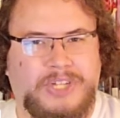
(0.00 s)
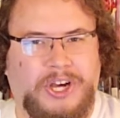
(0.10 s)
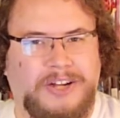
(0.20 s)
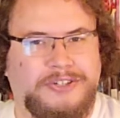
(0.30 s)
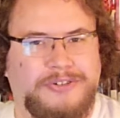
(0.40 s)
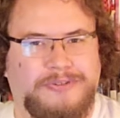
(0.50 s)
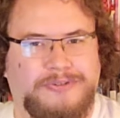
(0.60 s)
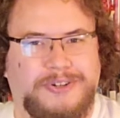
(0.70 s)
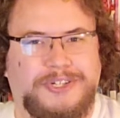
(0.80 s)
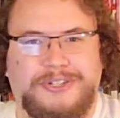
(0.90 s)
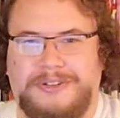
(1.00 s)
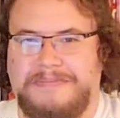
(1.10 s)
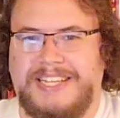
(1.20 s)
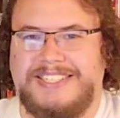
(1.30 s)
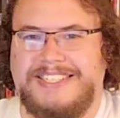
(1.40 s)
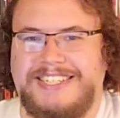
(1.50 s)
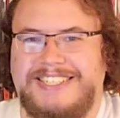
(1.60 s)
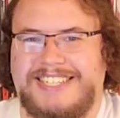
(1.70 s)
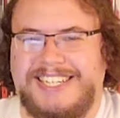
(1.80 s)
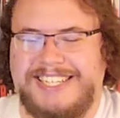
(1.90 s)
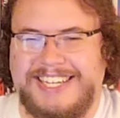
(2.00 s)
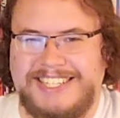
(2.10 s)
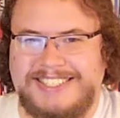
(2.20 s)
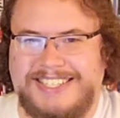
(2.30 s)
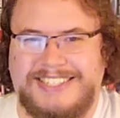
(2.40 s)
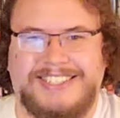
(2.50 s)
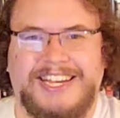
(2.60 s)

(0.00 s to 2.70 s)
controversial message i guess uh,